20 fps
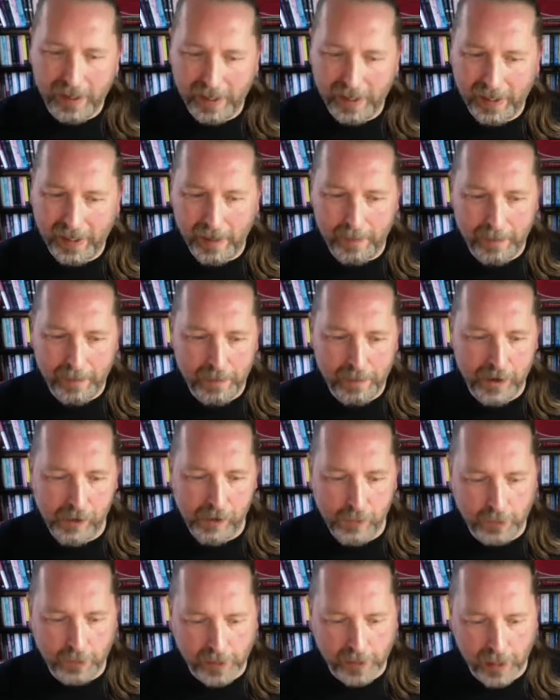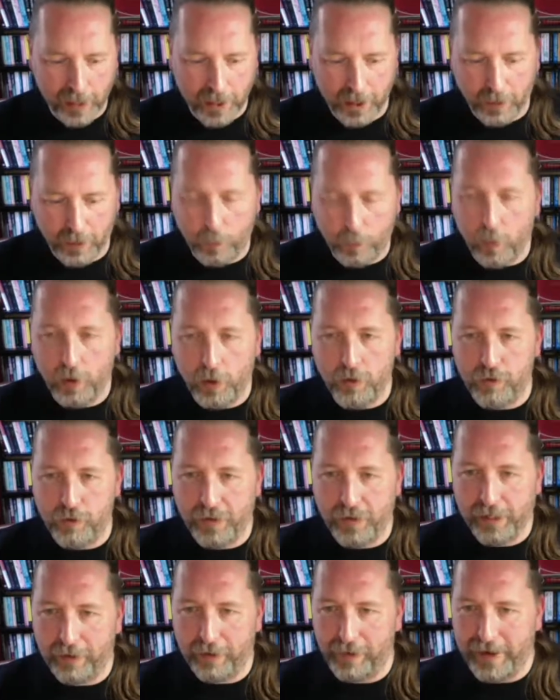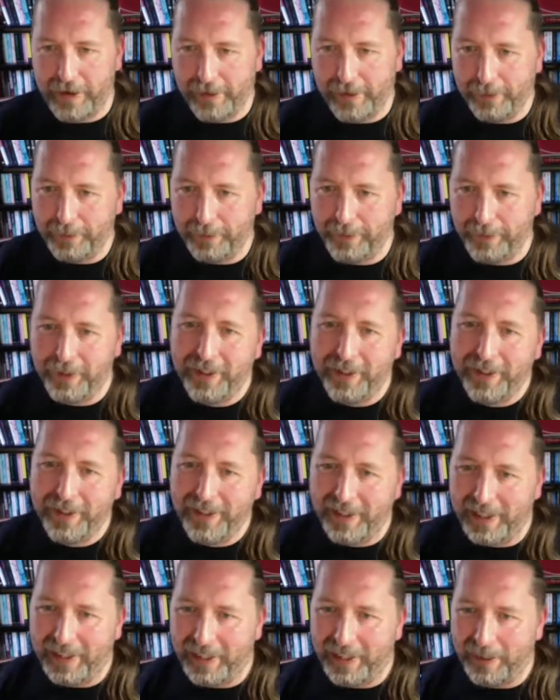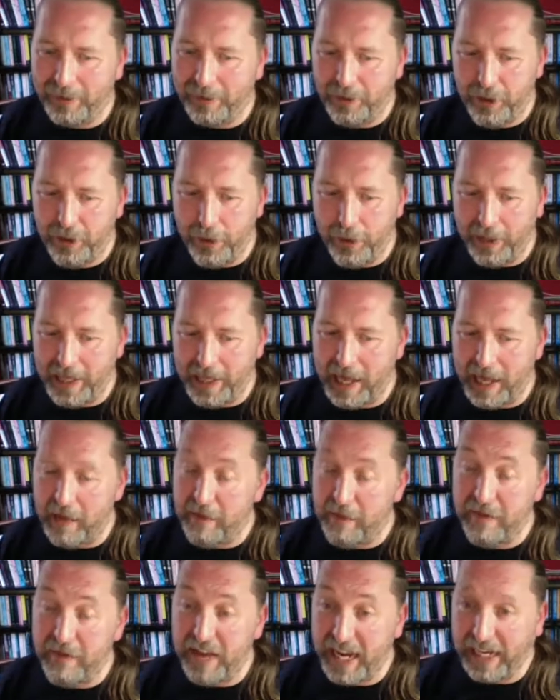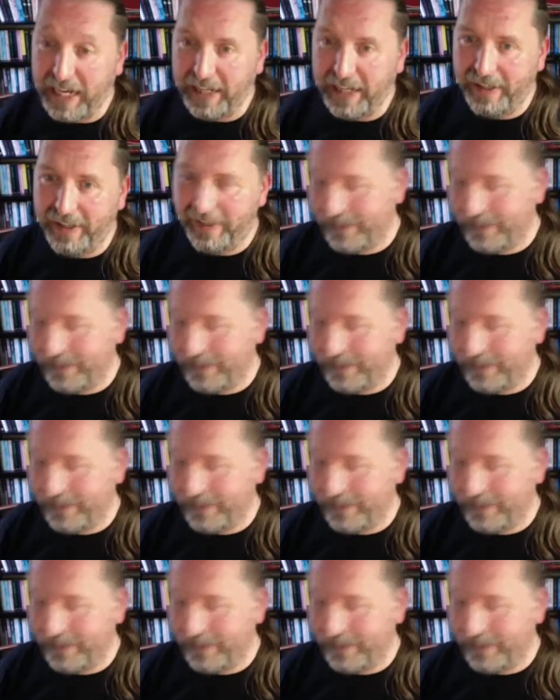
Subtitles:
Imperial Guard wandering around, doing their thing.